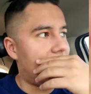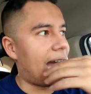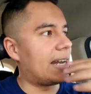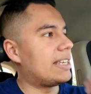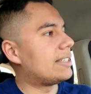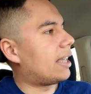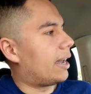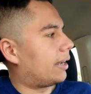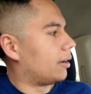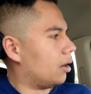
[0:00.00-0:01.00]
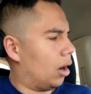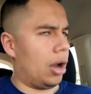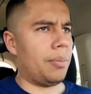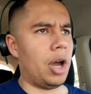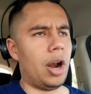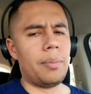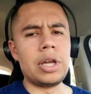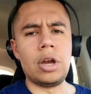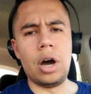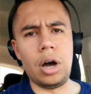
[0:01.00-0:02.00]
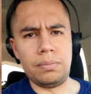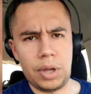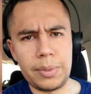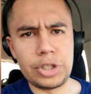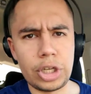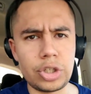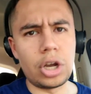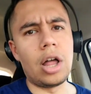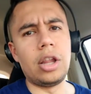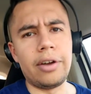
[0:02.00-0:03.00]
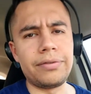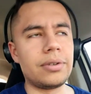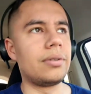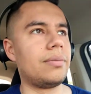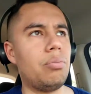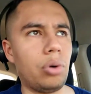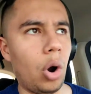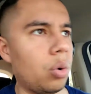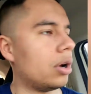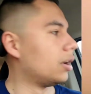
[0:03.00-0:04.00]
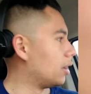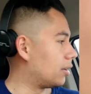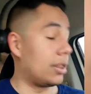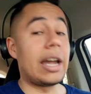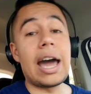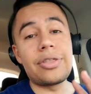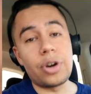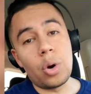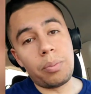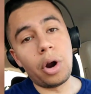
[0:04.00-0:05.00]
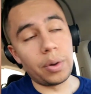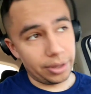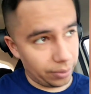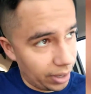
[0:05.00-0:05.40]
And he's like, hey man, how many uh, how many sets you got left, bro? They gotta throw a bro in there,